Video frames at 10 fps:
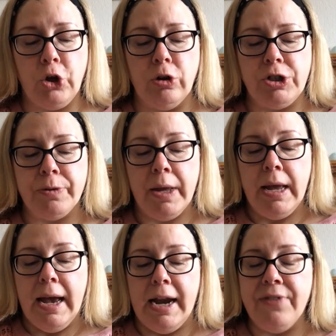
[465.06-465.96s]
Good.
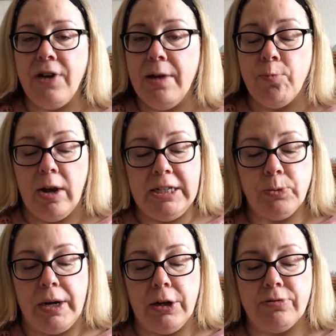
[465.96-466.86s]
And if I'm
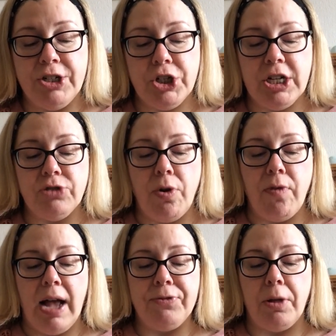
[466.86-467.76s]
right, when Lucretia Cutter
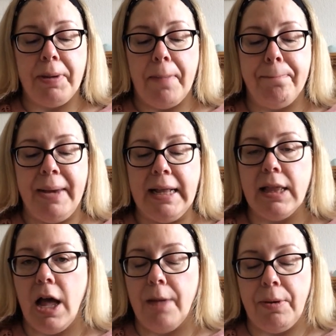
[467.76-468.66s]
arrives, there'll be a
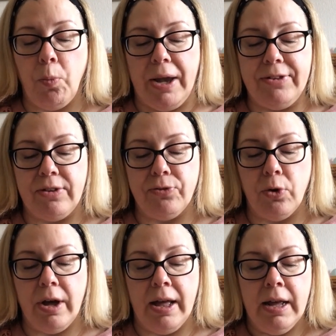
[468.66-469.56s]
beetle army waiting
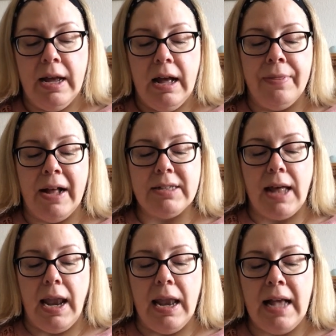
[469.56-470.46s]
for her, and that's
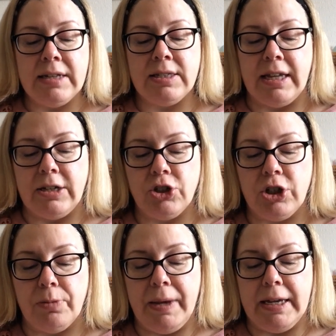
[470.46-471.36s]
the last thing
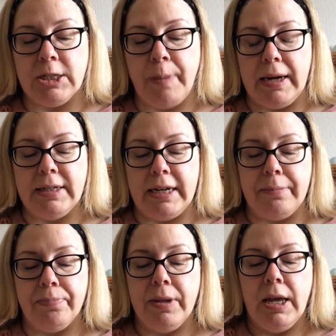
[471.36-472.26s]
she'll be expecting.
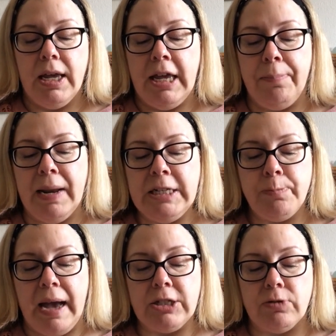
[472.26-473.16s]
He
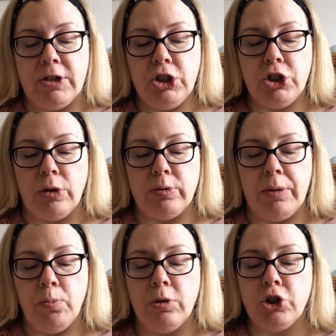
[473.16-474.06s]
placed Baxter on his
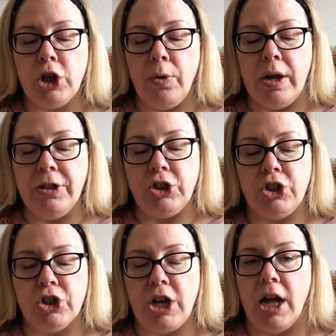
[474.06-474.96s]
shoulder. We'll show her that
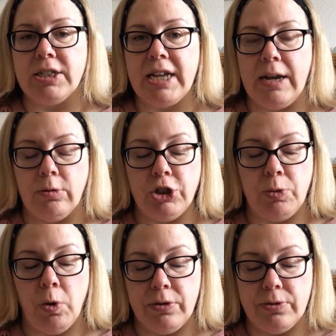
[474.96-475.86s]
she just can't take what
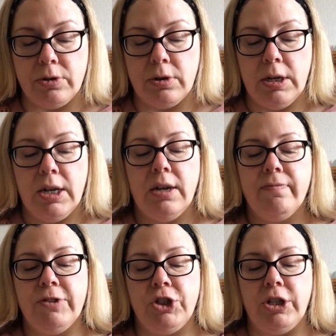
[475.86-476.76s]
she wants.
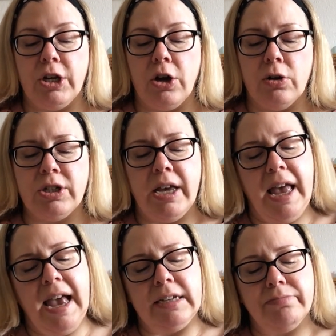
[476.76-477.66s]
Virginia cocked her
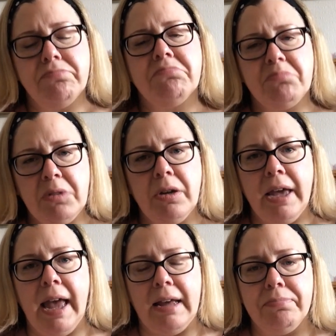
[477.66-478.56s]
head.
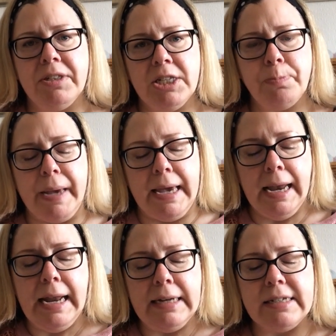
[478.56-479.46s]
Okay, this is
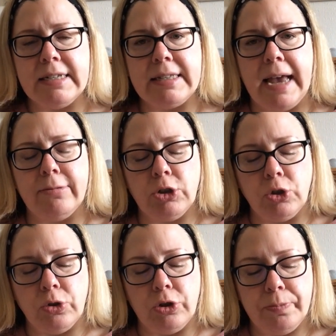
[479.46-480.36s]
beginning to sound
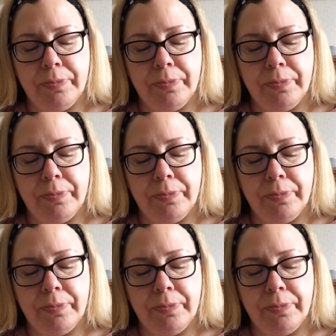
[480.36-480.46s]
good.